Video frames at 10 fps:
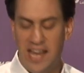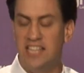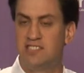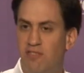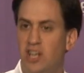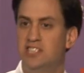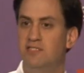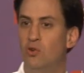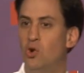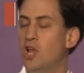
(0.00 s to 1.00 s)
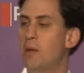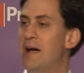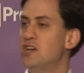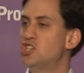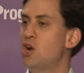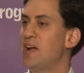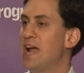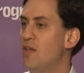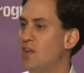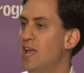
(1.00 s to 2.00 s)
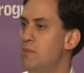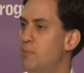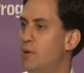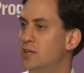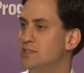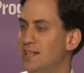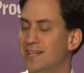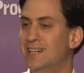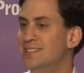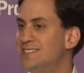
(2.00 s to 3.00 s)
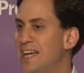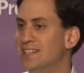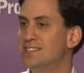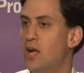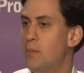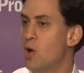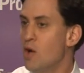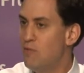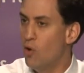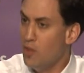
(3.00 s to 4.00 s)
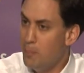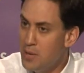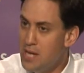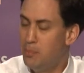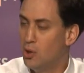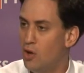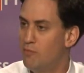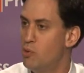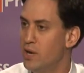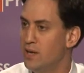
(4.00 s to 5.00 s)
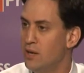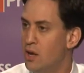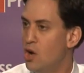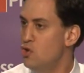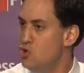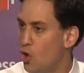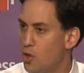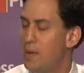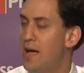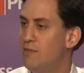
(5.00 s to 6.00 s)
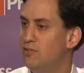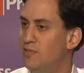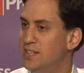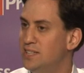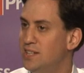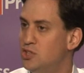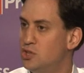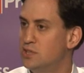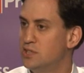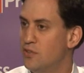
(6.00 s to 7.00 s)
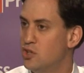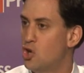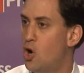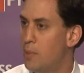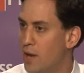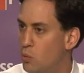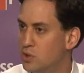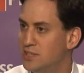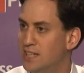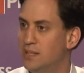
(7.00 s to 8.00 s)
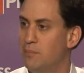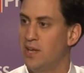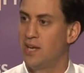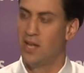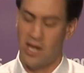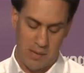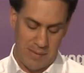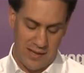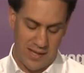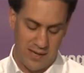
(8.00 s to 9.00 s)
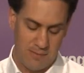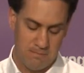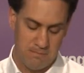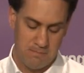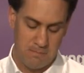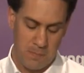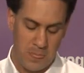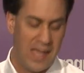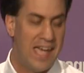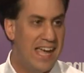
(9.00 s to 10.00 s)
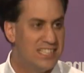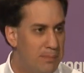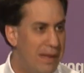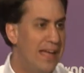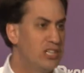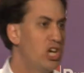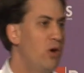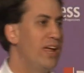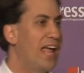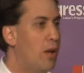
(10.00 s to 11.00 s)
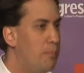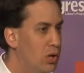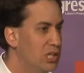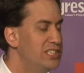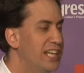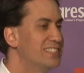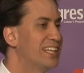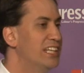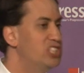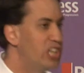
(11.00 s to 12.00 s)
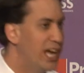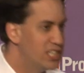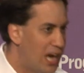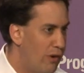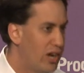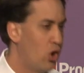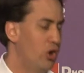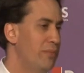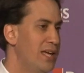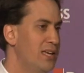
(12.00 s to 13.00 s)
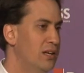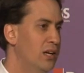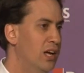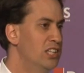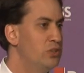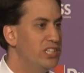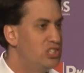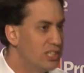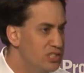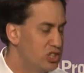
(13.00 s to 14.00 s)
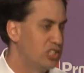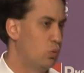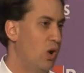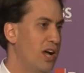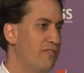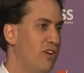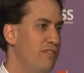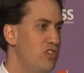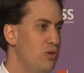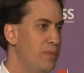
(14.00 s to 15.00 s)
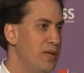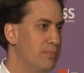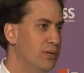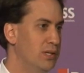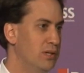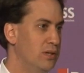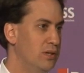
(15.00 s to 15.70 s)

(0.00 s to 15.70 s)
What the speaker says: It's first of all about showing how the Labour Party stands up for the people of Britain, not the powerful vested interests at the top, and I want to say something about that. It's about showing how politics can change our economy so it doesn't just work for a few people